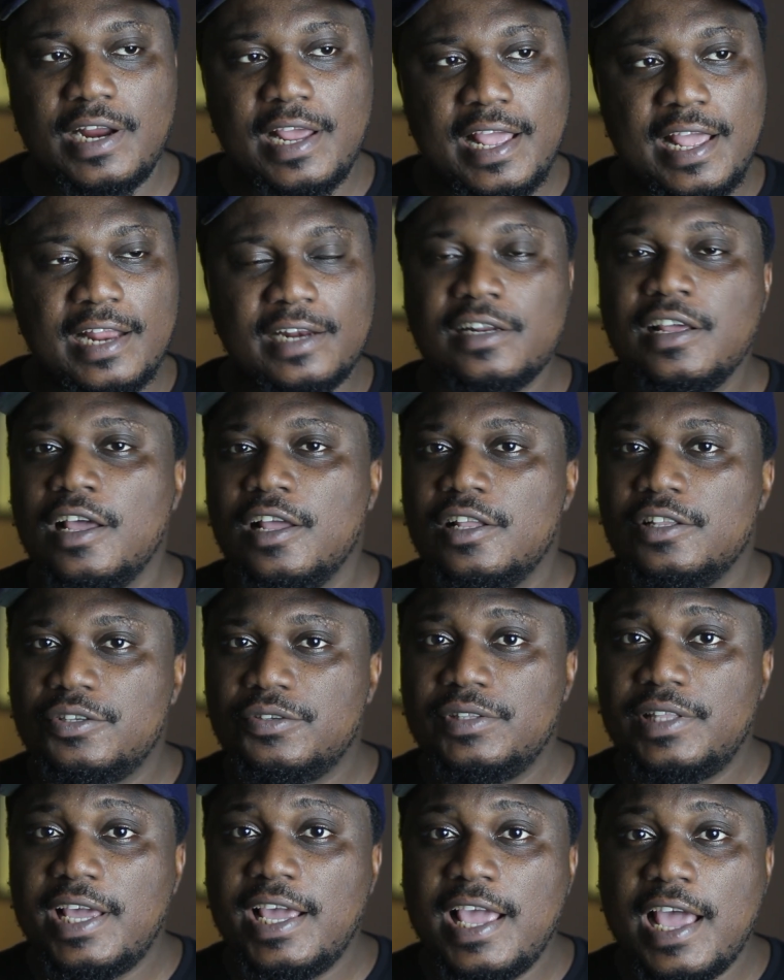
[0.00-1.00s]
and
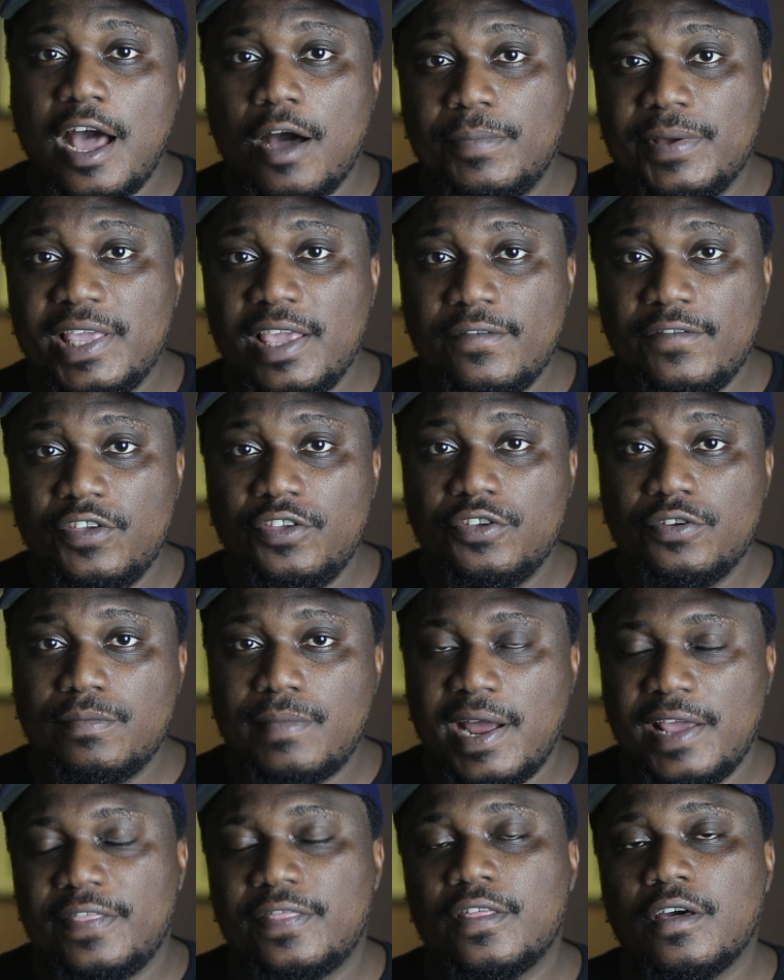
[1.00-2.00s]
today I'll be giving you
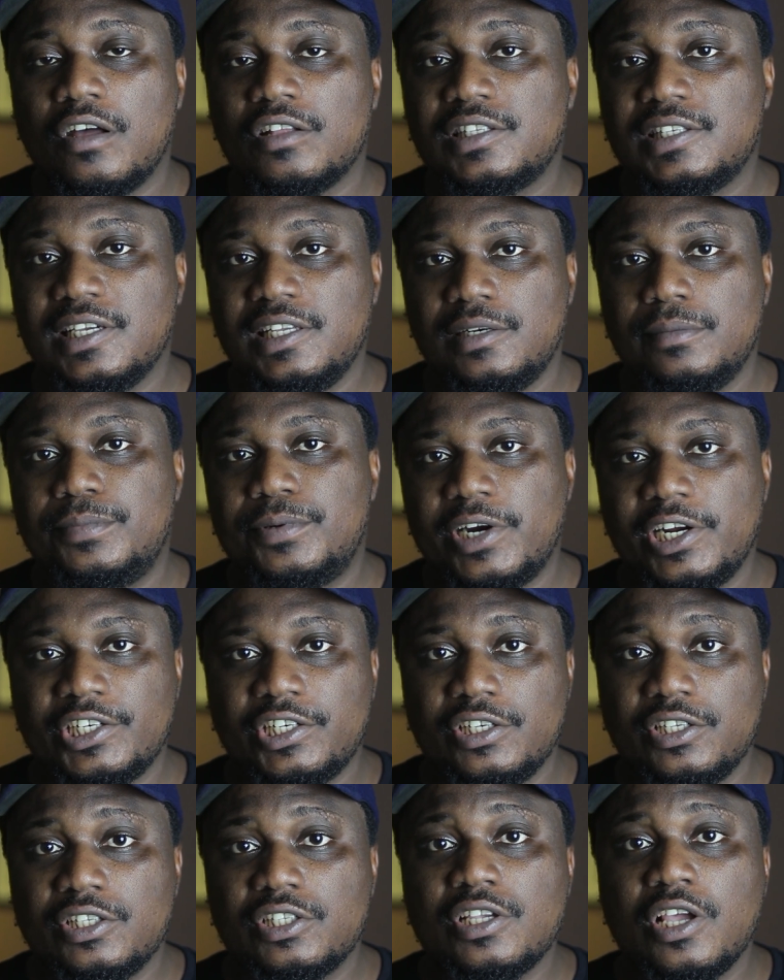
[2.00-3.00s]
my thoughts and
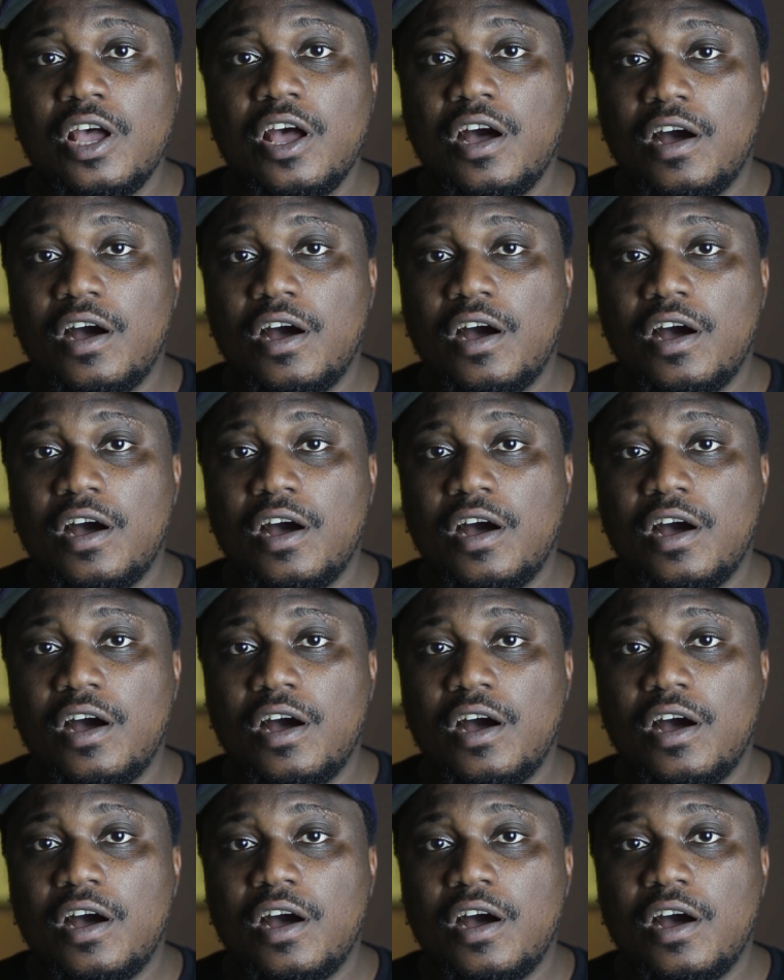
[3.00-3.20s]
impressions